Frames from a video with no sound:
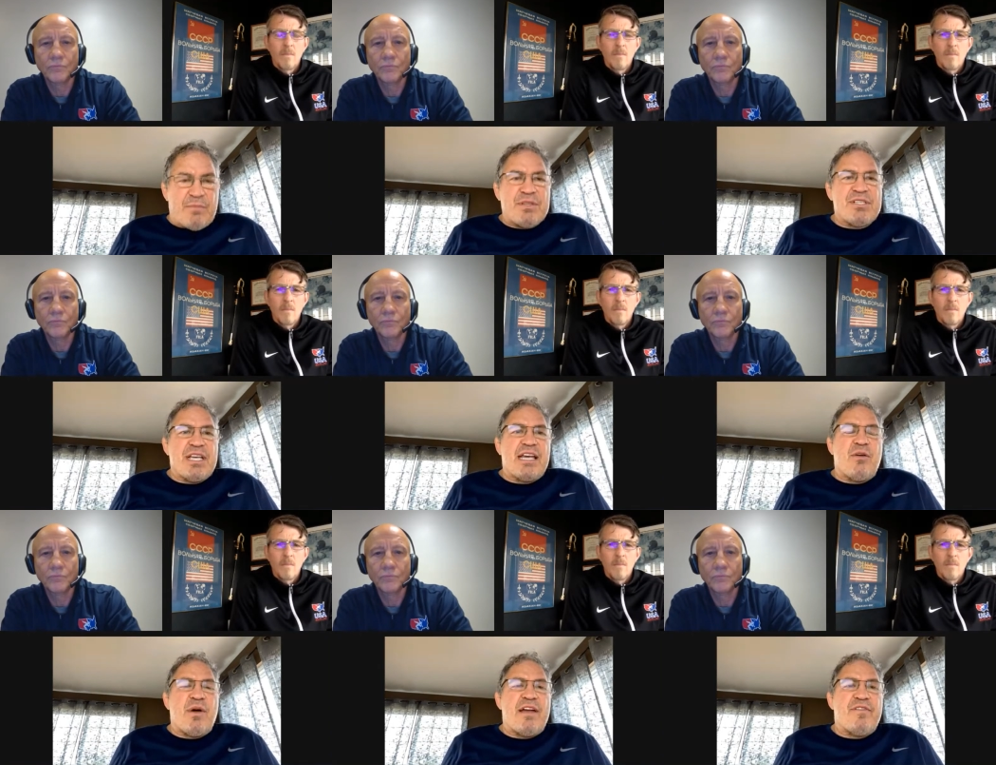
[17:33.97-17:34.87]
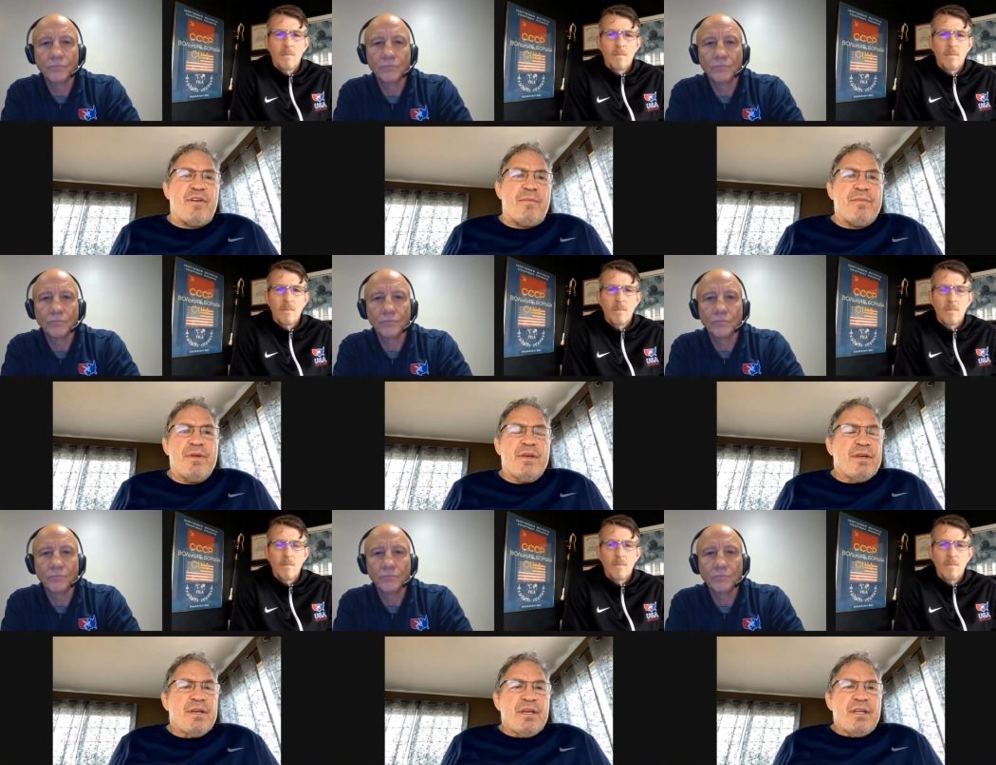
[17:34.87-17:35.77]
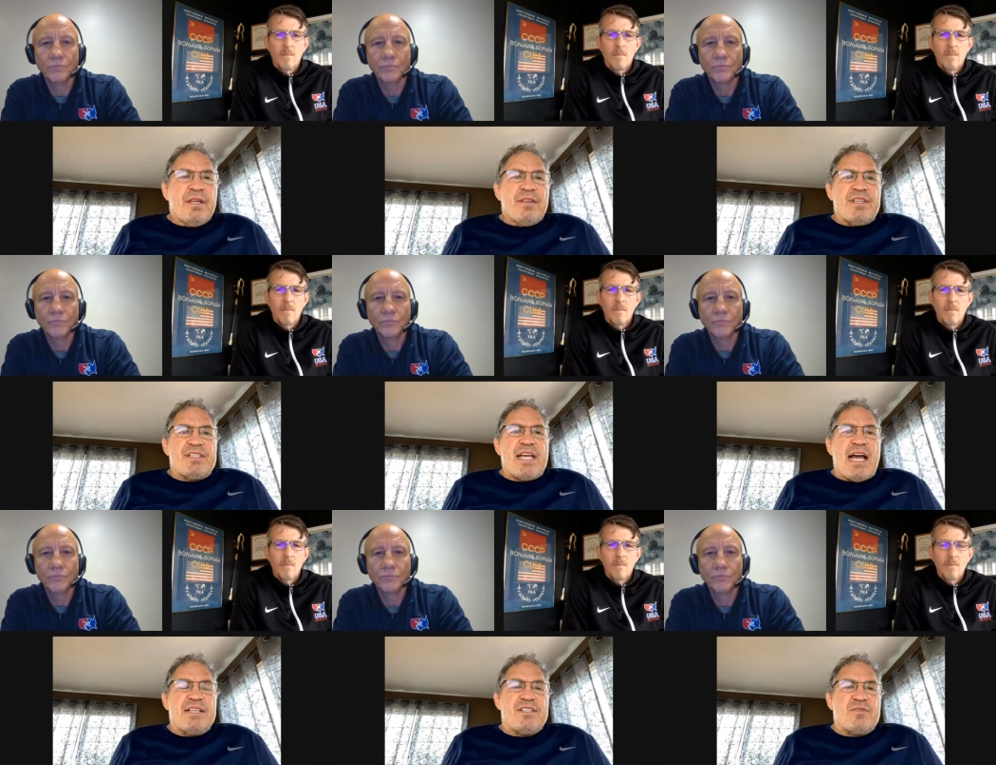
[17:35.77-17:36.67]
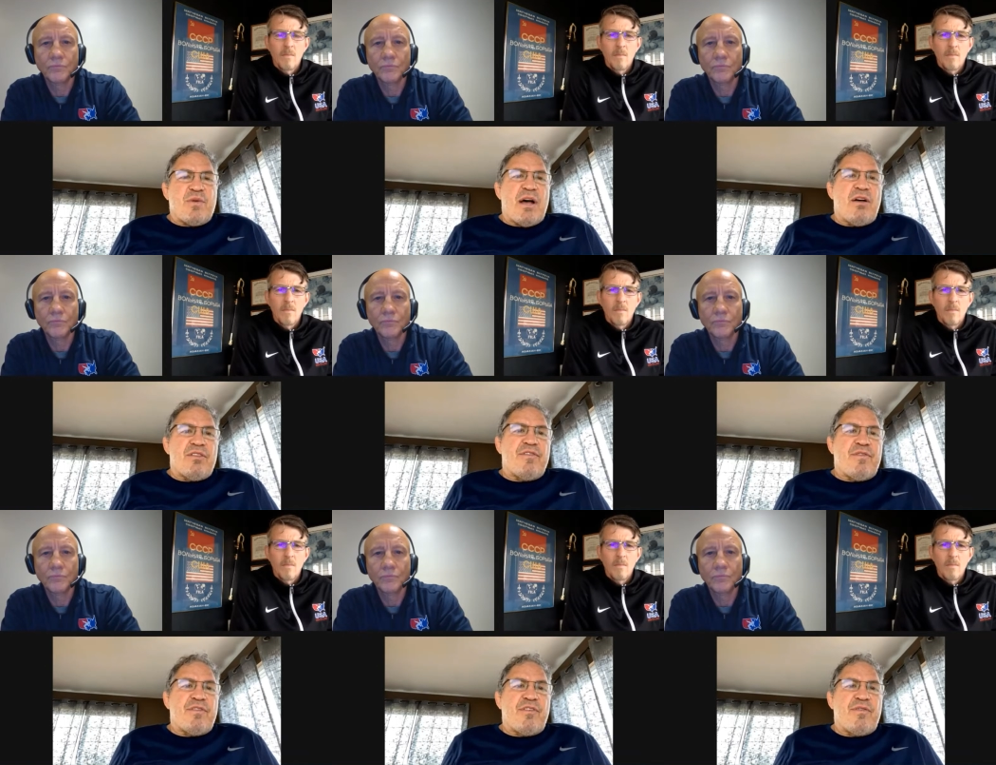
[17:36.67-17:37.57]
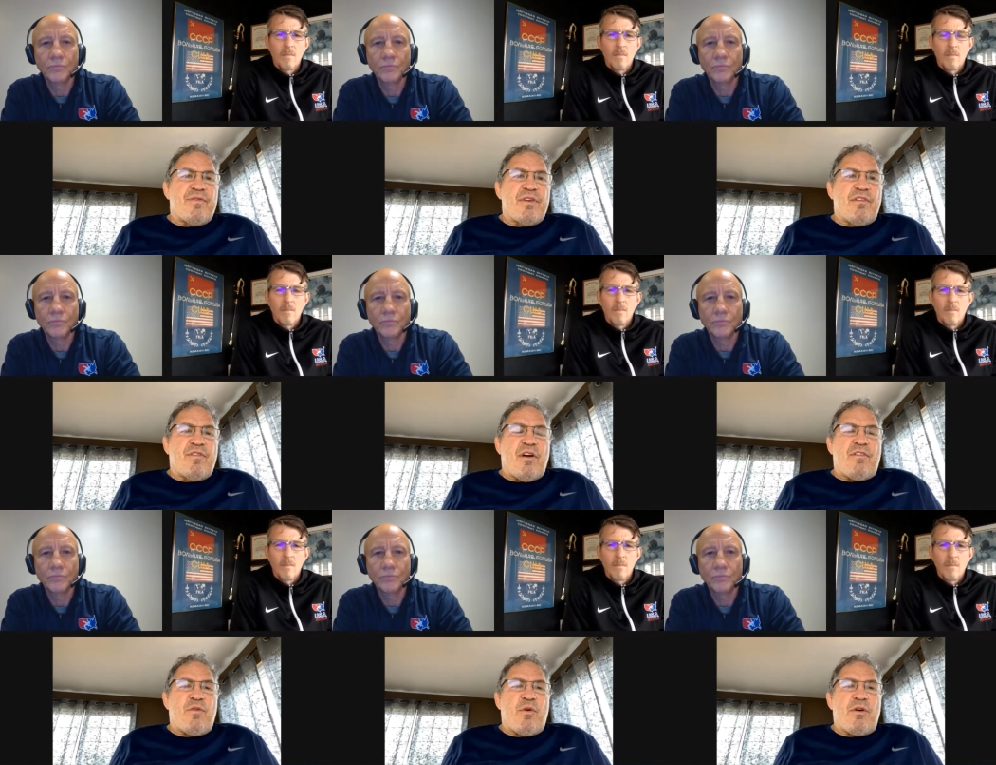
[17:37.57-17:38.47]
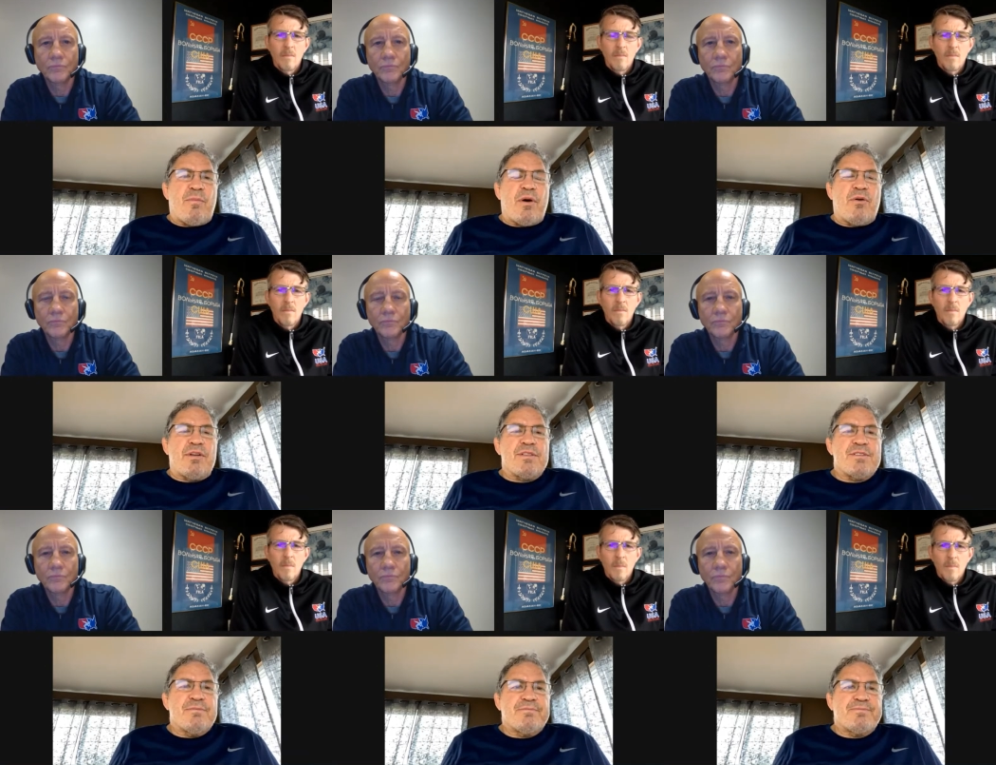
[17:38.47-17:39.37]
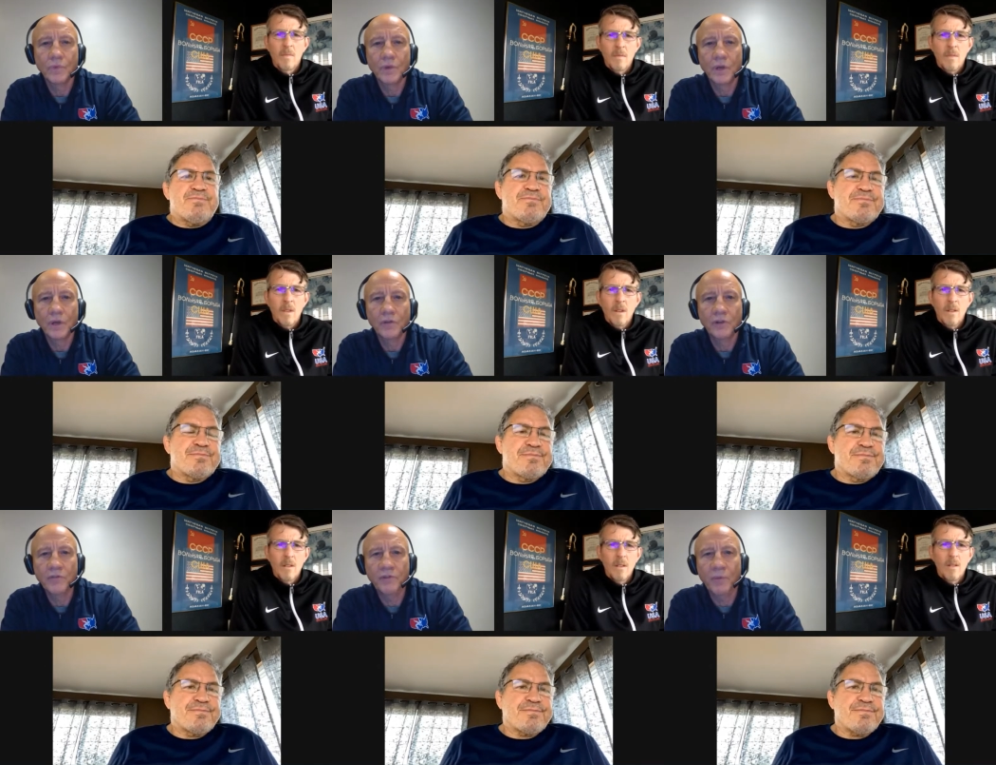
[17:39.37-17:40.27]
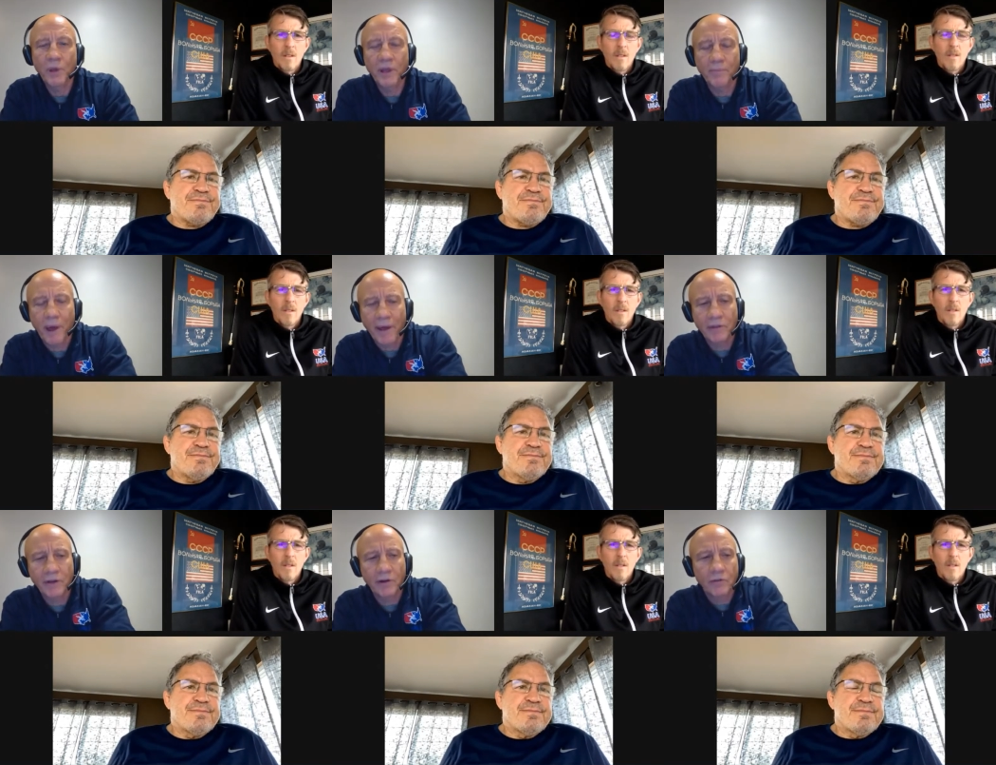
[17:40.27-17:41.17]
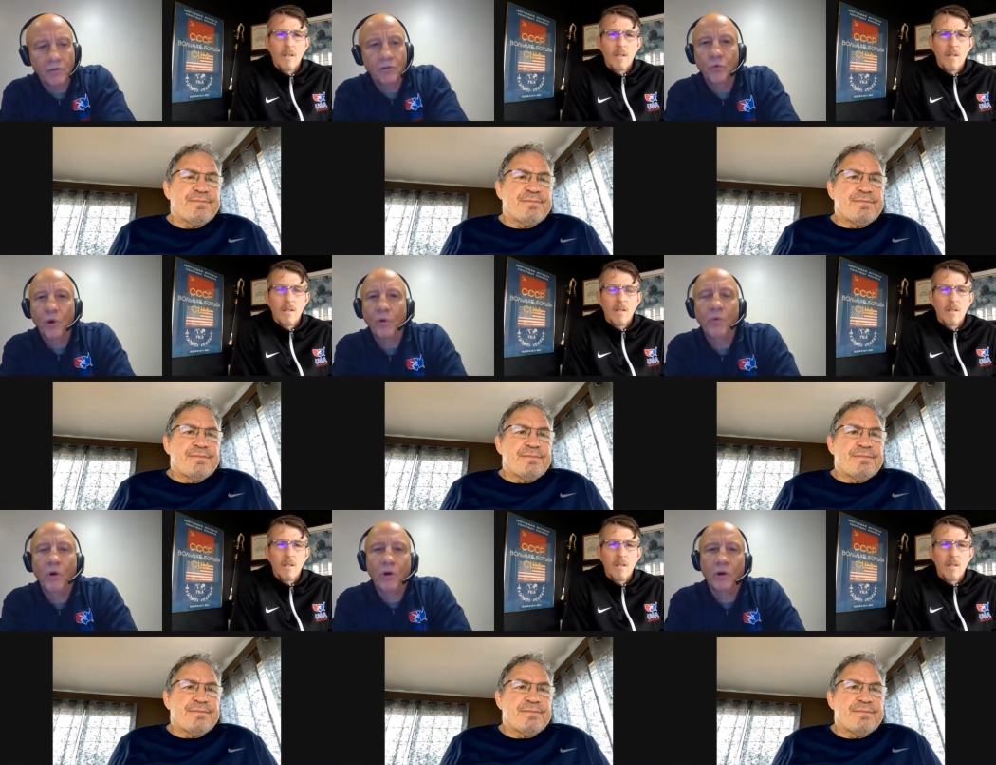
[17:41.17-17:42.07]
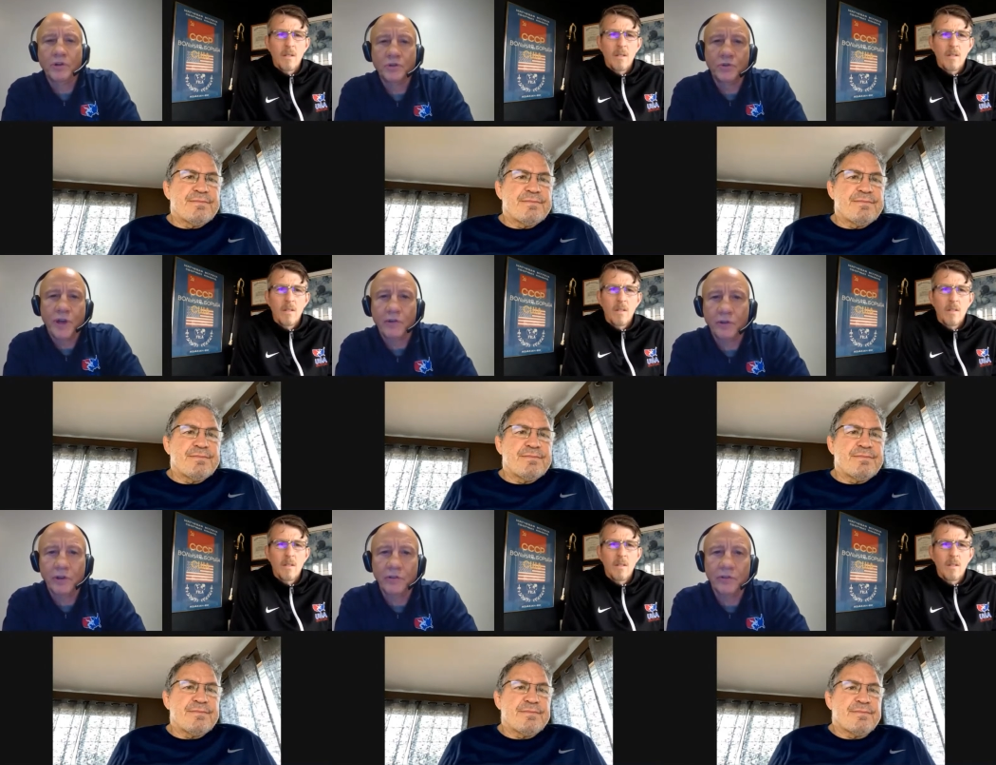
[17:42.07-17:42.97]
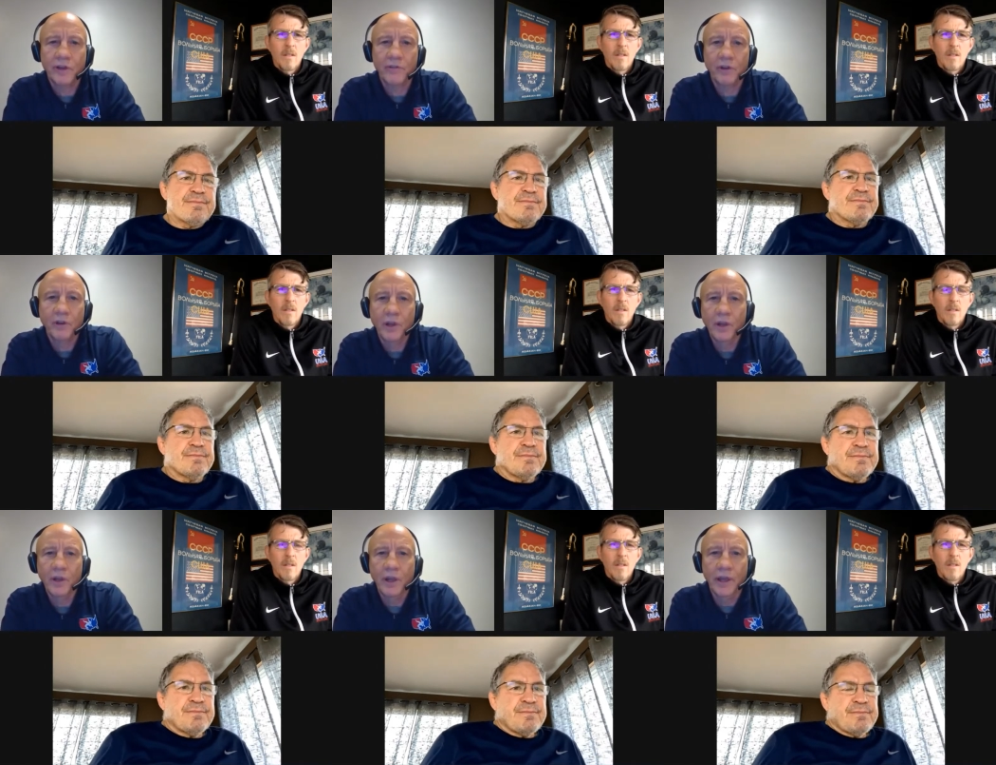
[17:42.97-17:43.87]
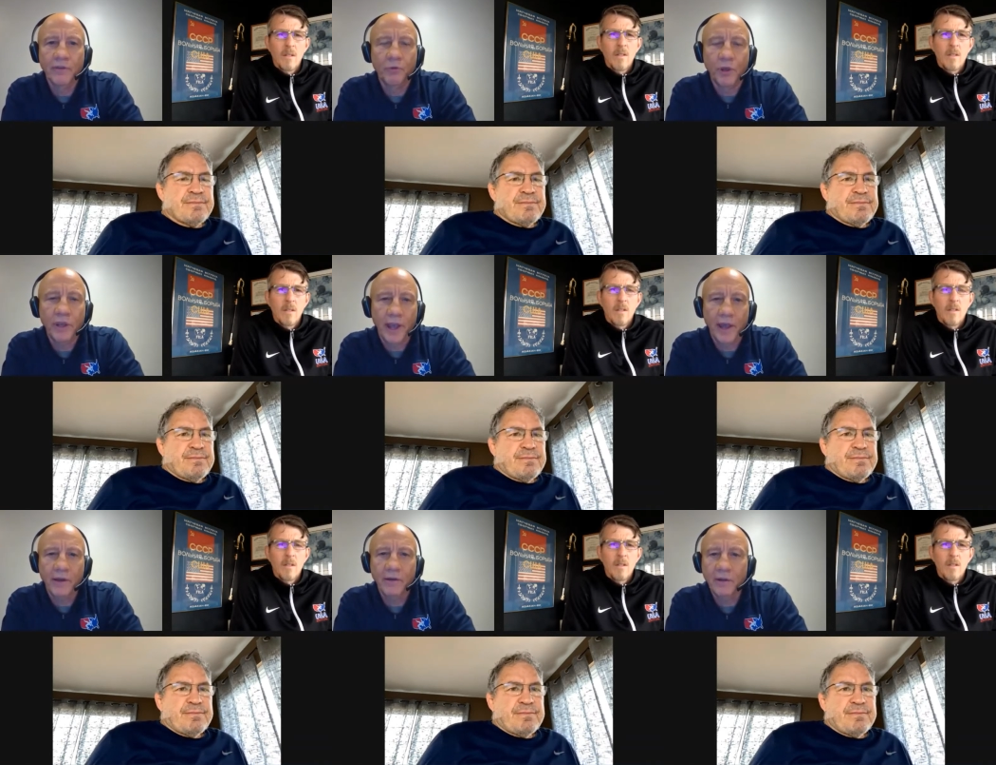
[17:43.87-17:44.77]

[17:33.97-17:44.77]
Speaker 1: mystique away from these guys as well, the the you know our foreign opponents.
Speaker 2: Steve, can we get back there to where we were in 2007? And if we can,